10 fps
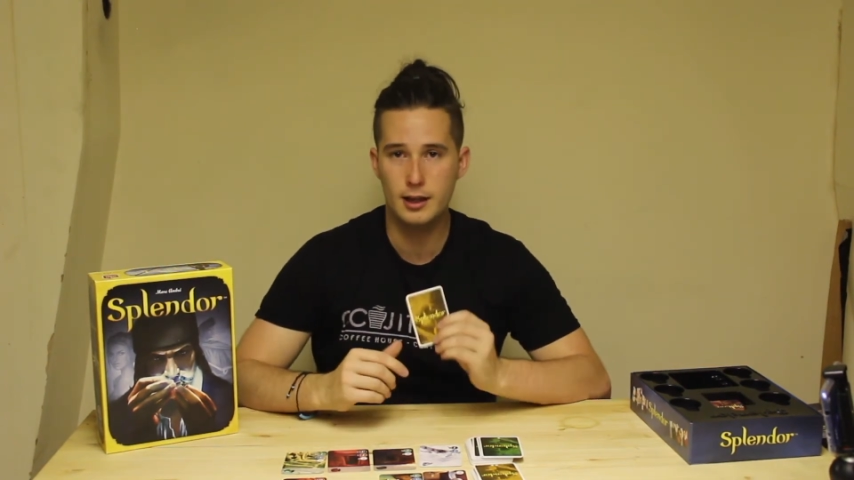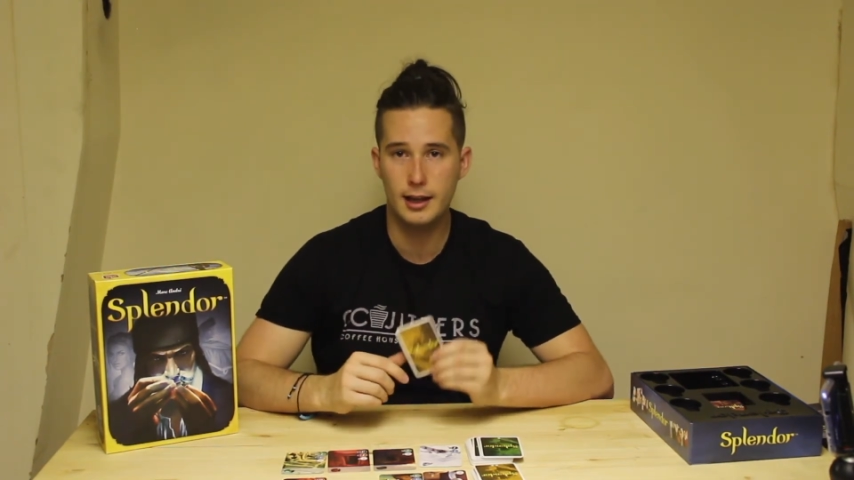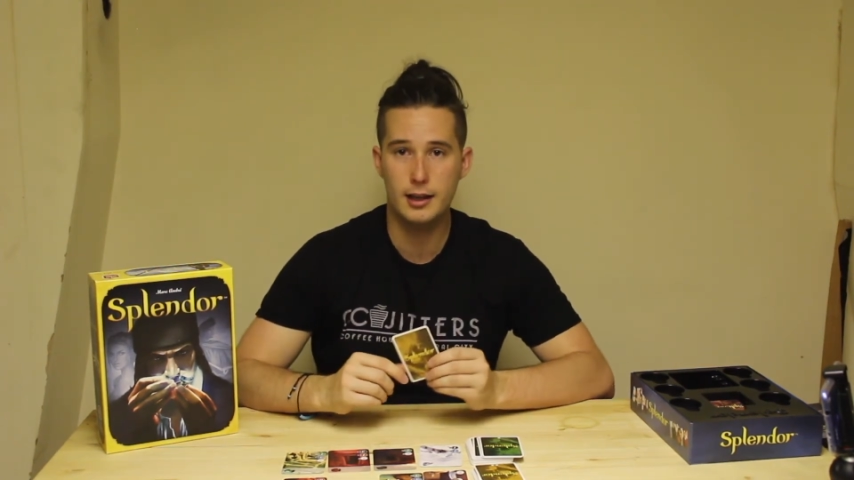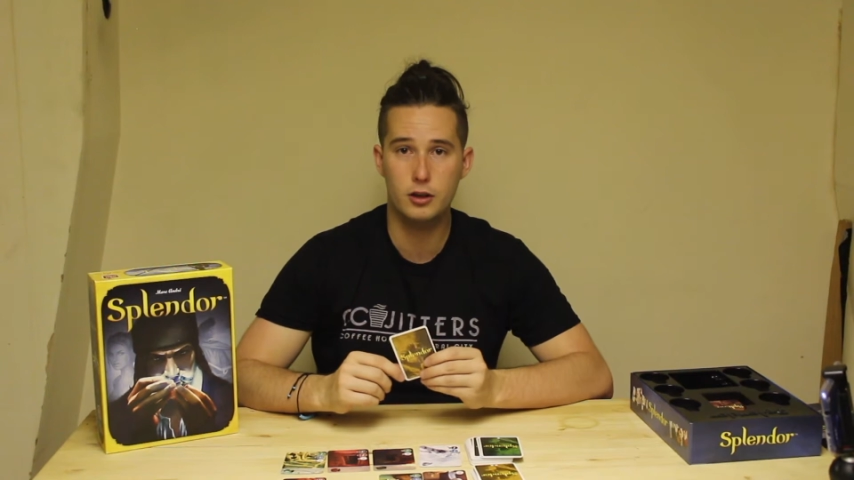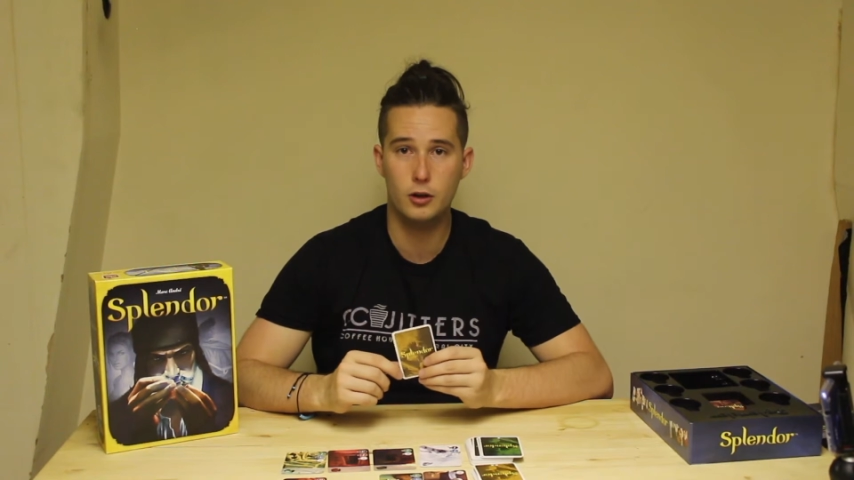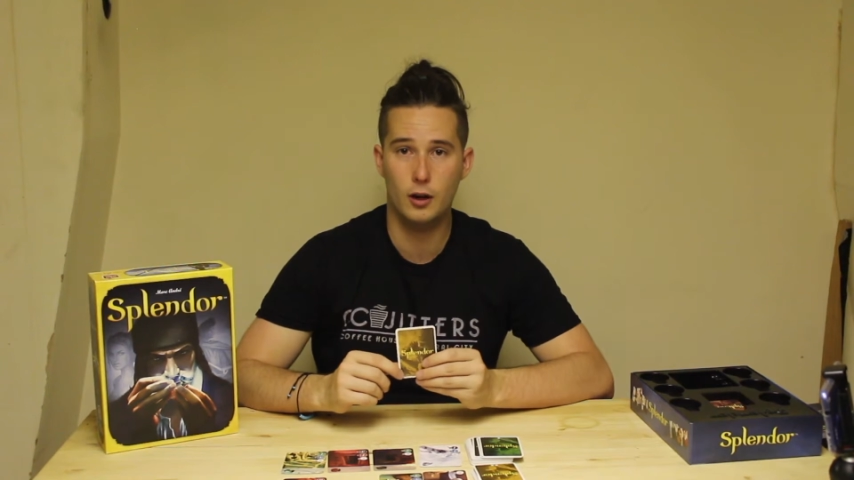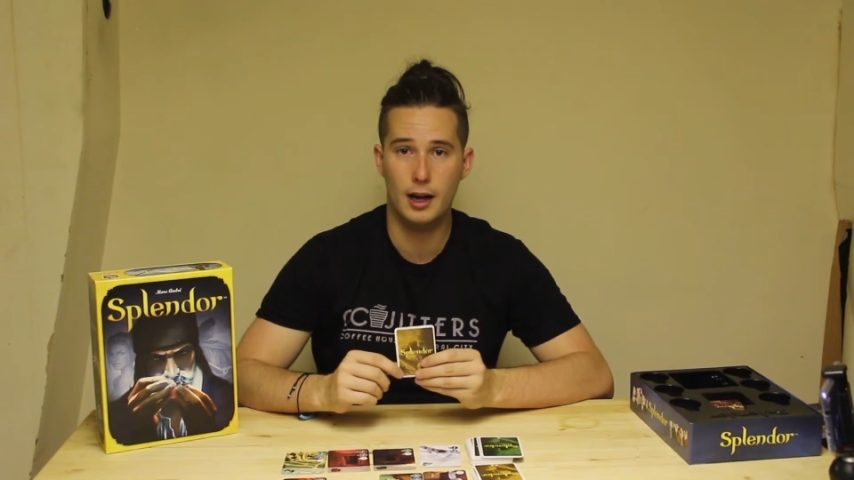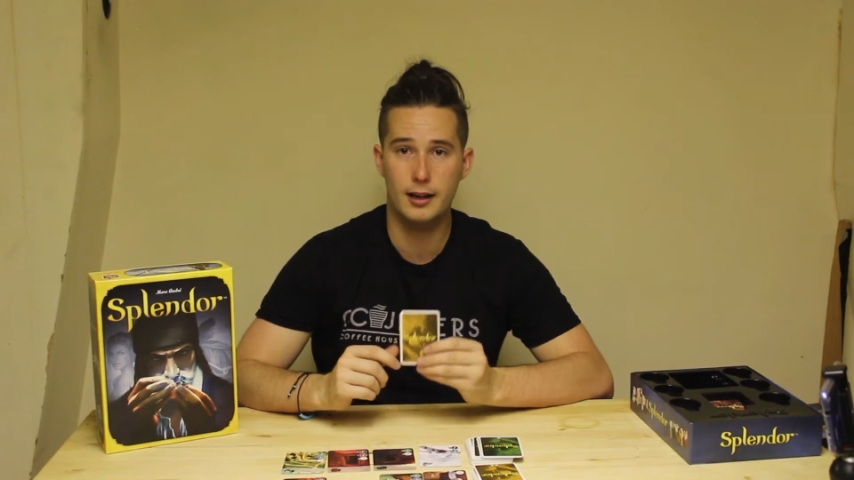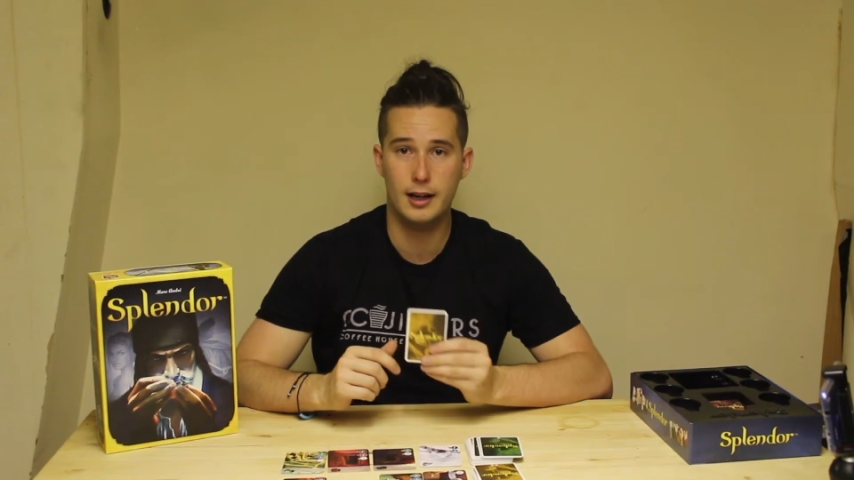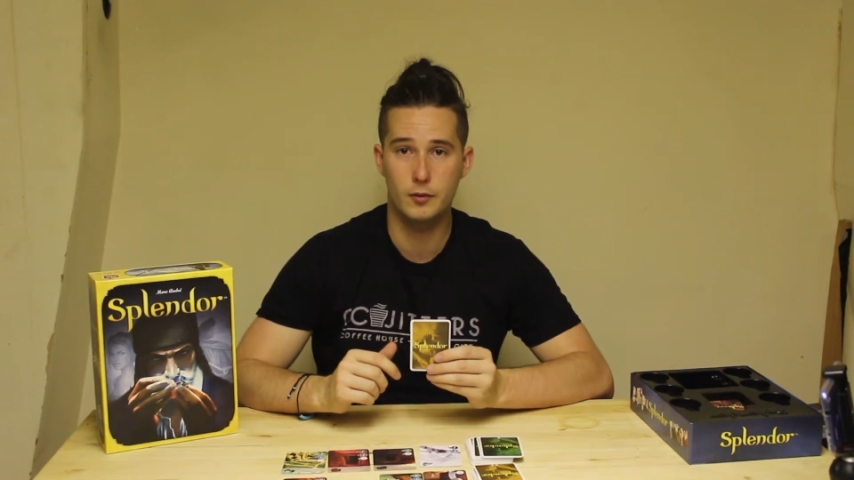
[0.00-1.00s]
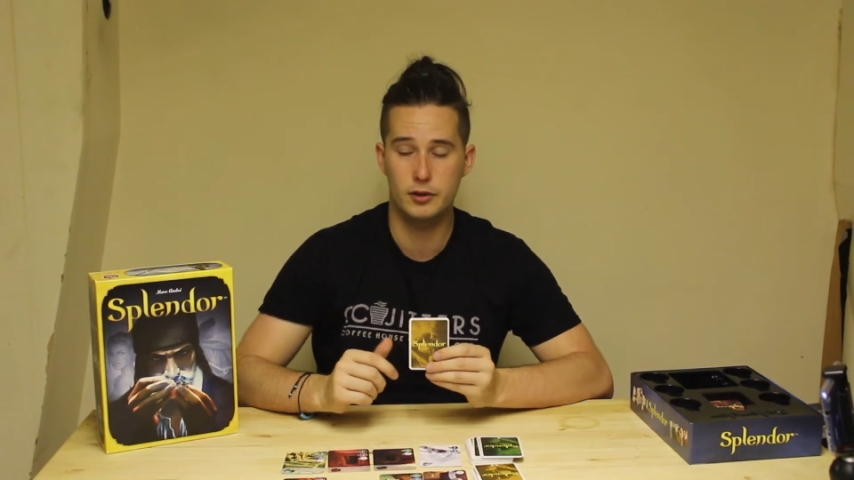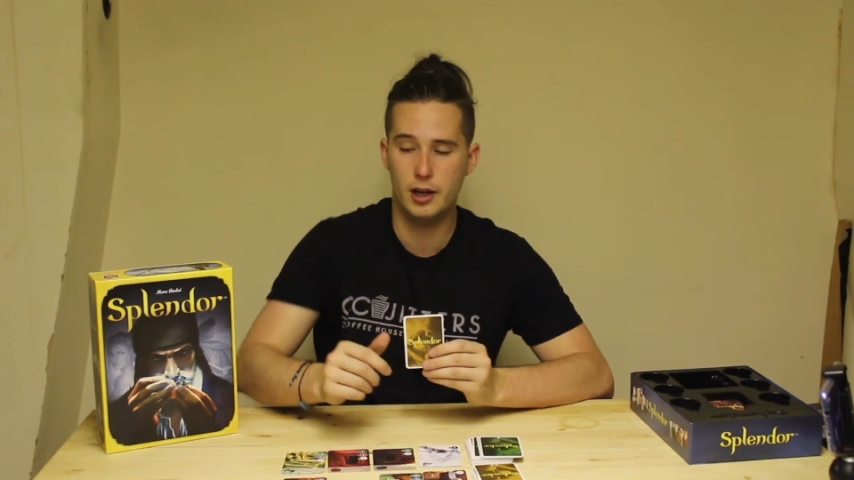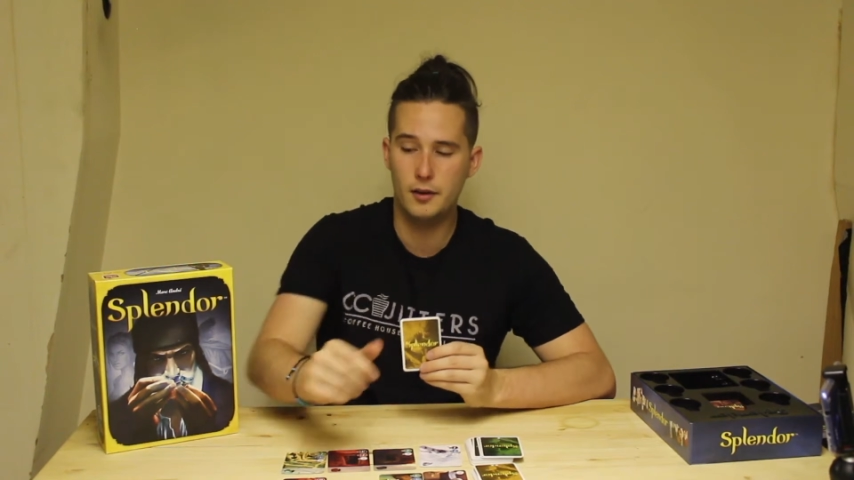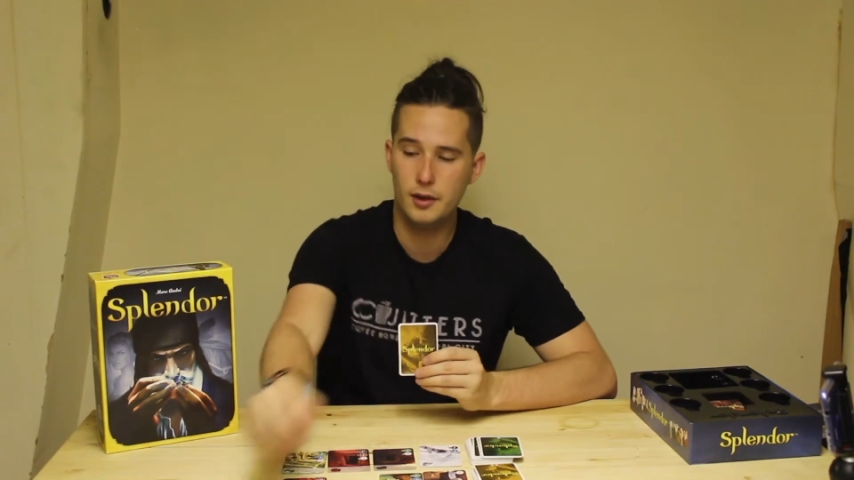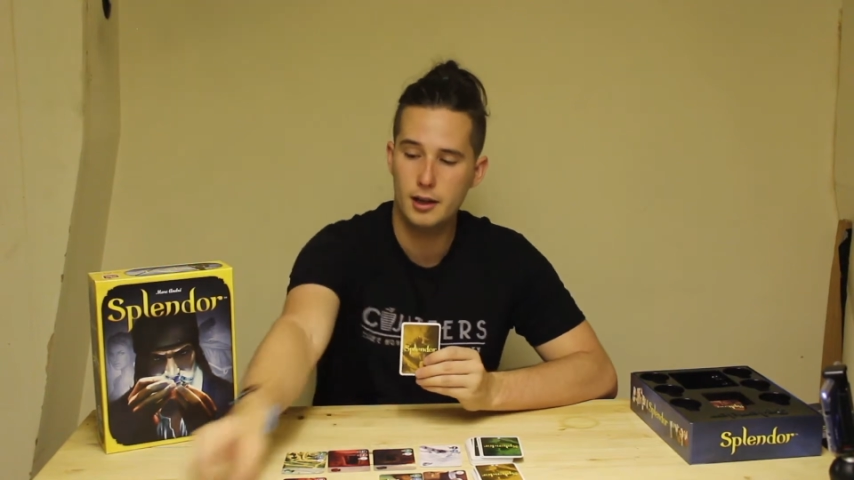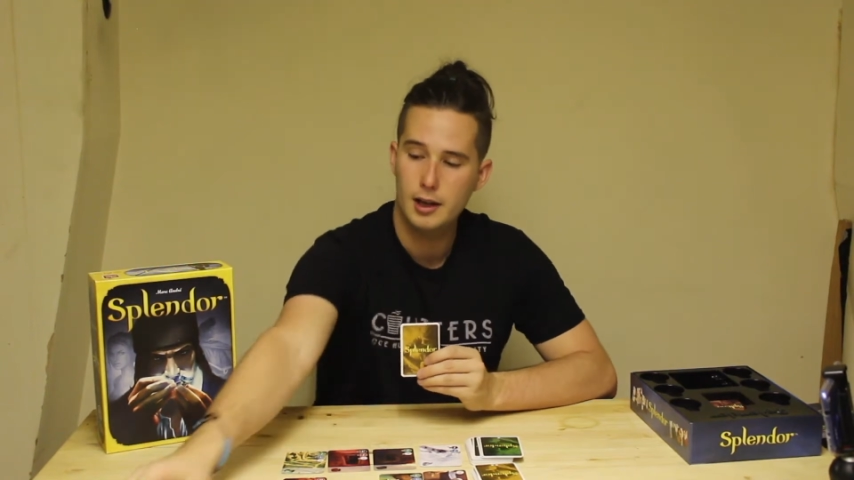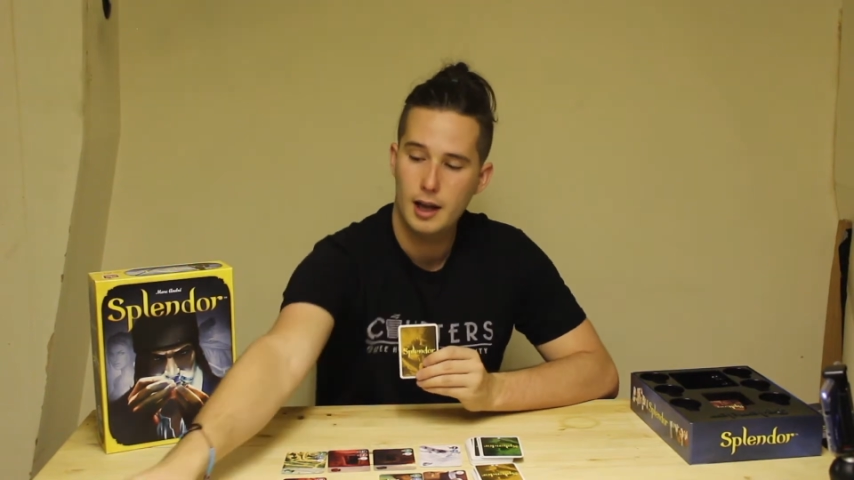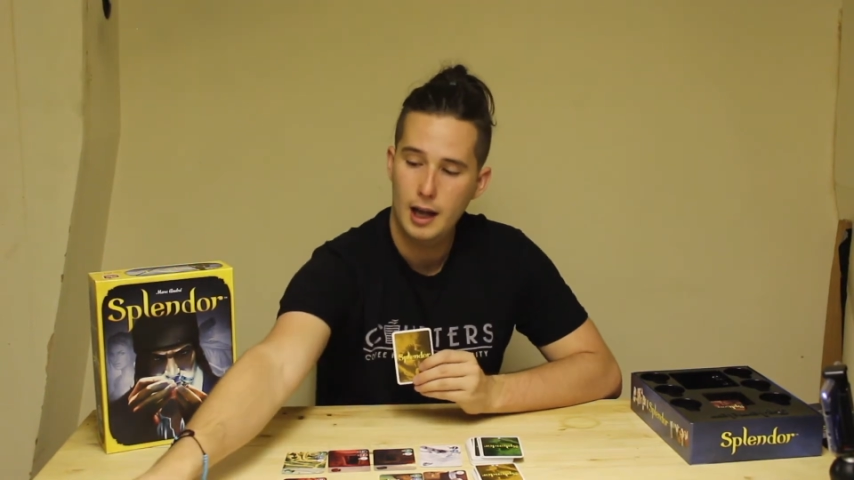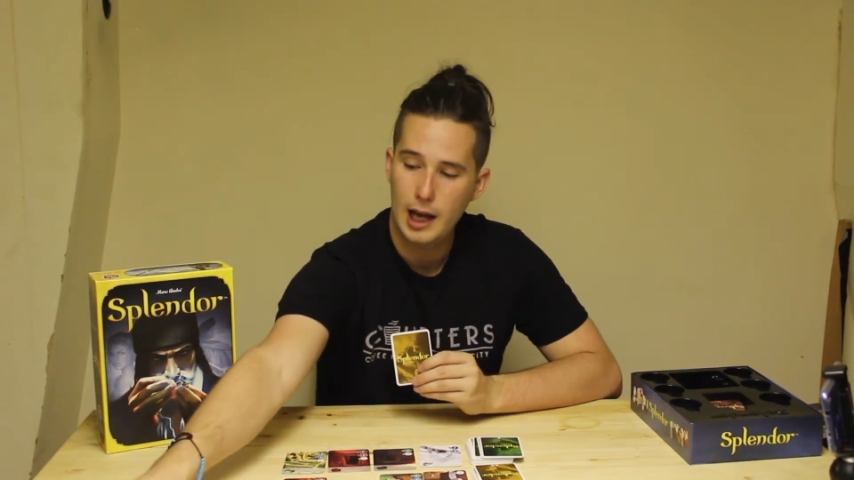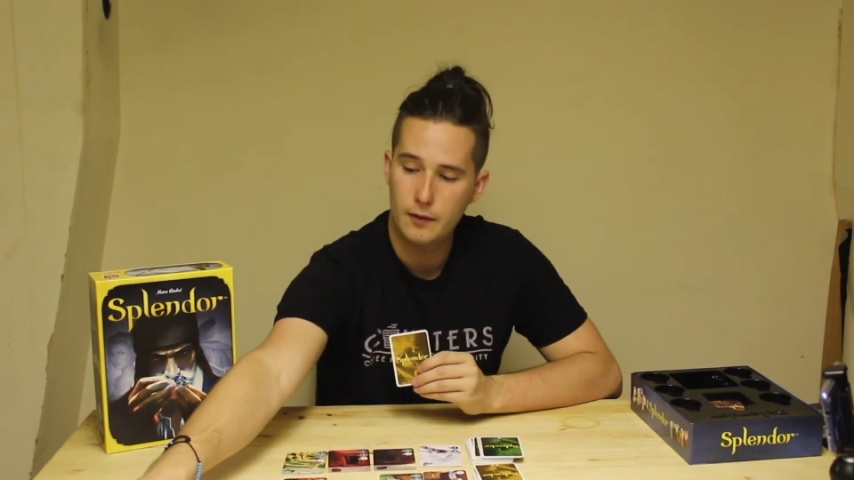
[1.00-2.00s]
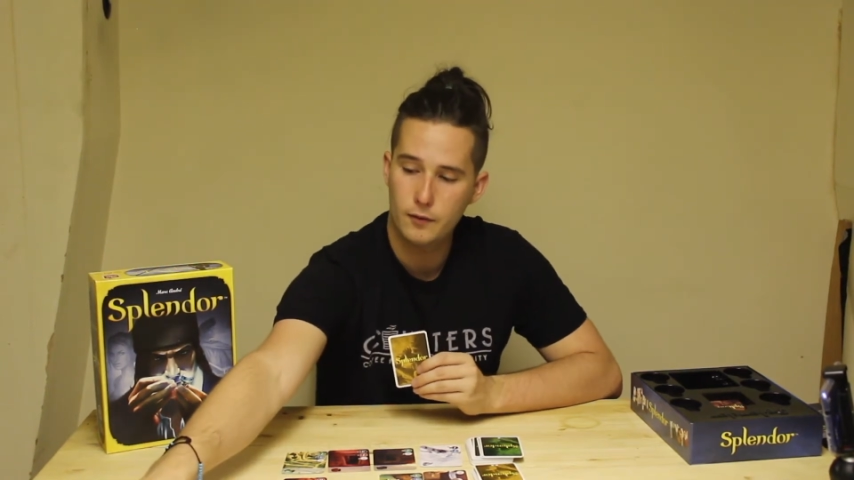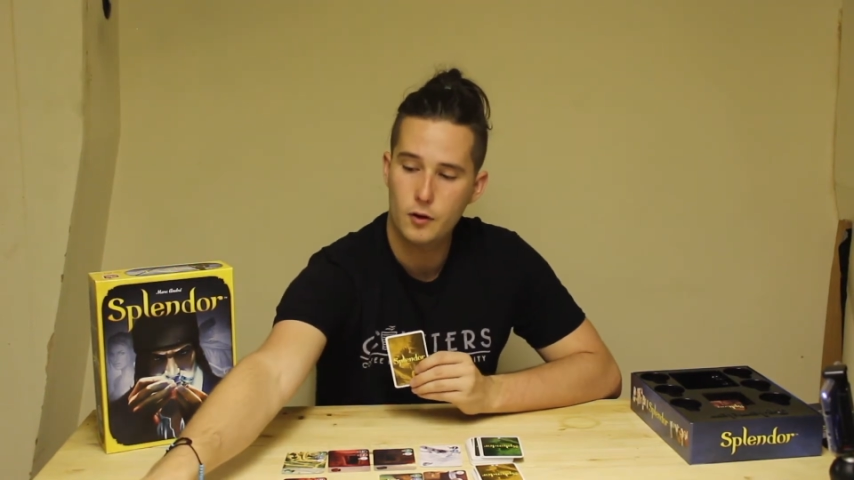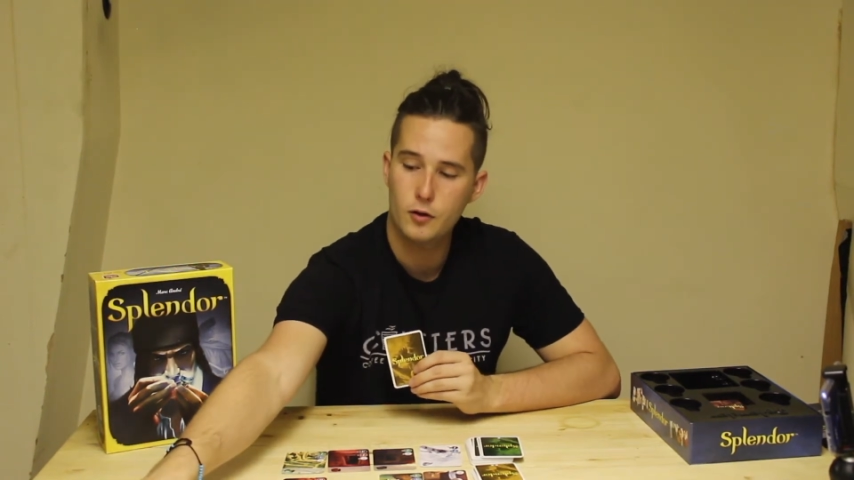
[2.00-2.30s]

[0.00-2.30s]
into your hand and reserve it, and for